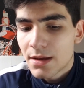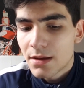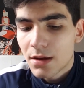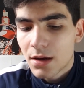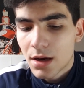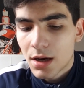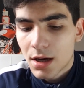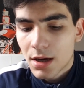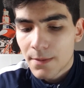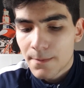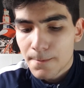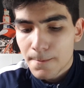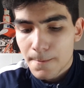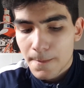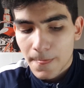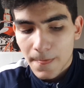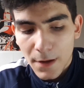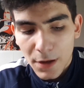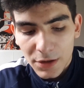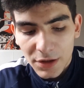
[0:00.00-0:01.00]

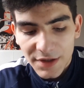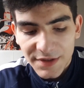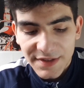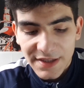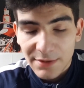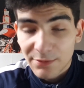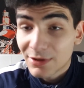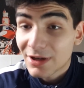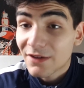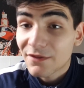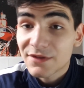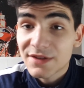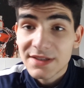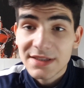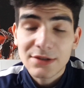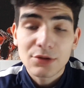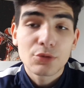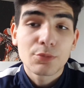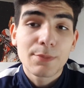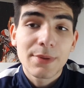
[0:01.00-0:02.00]
Like I said, we have
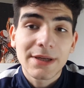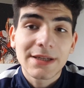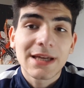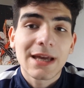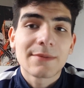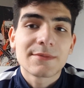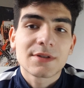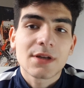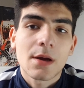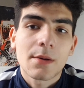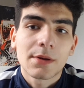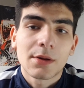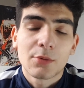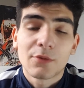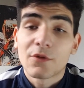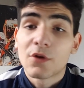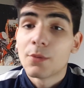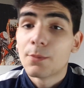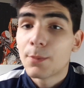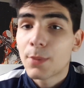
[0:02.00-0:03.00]
still big games coming up. We've
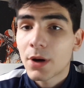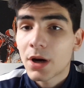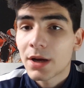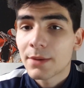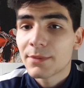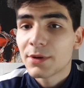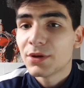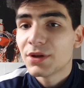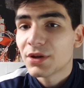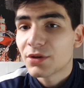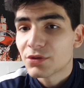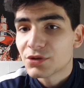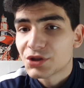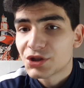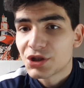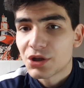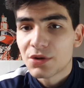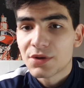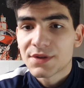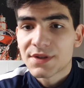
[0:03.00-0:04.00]
got Bayern Munich on
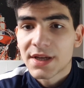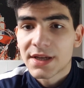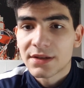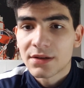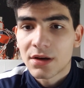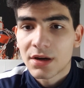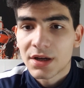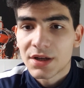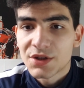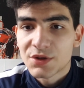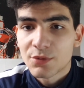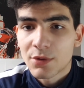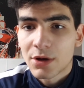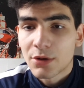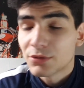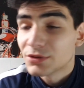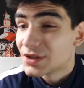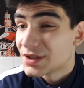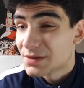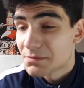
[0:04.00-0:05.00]
Tuesday night as well,
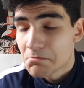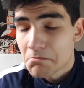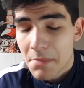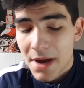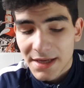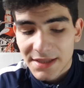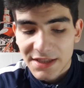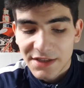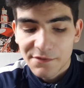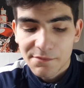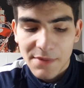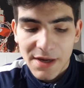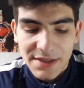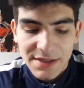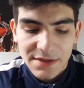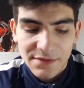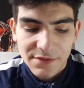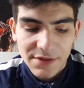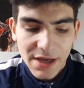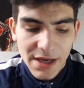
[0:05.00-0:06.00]
which is a massive,
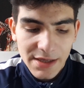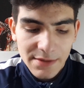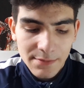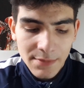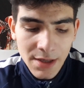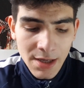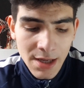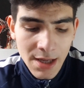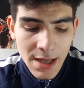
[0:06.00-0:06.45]
massive game.